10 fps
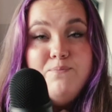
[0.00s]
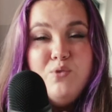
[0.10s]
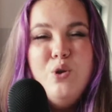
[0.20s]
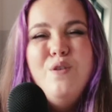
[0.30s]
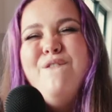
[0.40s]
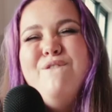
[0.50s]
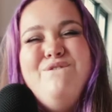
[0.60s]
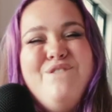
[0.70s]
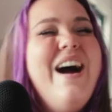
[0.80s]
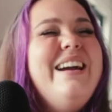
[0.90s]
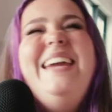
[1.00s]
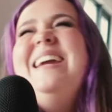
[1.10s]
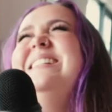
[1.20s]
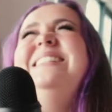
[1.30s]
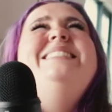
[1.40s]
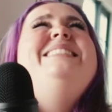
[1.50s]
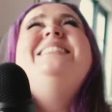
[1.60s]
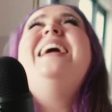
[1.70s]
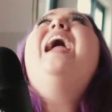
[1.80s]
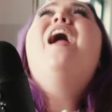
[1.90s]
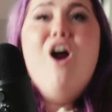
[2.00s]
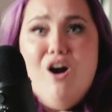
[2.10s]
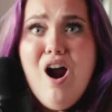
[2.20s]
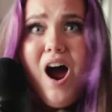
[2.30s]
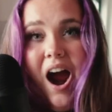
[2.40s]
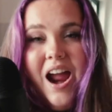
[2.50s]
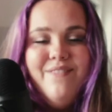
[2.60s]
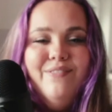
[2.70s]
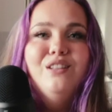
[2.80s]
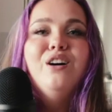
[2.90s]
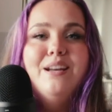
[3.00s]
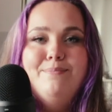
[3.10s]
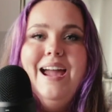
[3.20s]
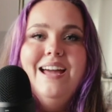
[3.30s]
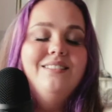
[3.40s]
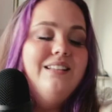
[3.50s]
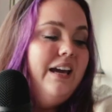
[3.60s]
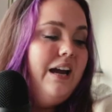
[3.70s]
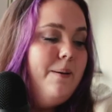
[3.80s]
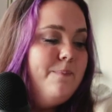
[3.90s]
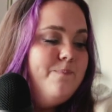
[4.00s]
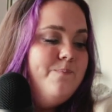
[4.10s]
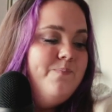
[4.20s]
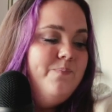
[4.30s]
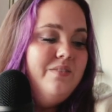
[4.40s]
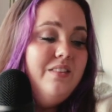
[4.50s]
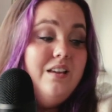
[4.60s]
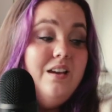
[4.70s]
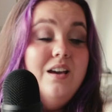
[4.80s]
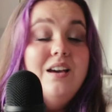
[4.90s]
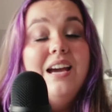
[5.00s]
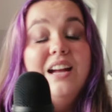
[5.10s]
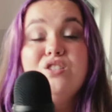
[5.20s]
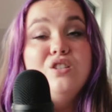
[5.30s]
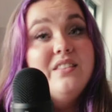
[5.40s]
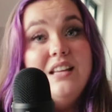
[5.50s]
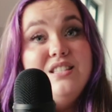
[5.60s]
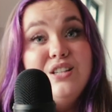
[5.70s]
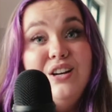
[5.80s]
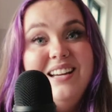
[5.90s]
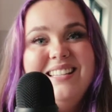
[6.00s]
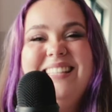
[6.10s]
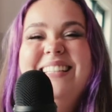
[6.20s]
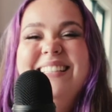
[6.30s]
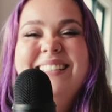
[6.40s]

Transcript: Don't you fucking dare even look at a man. Like it's not that serious.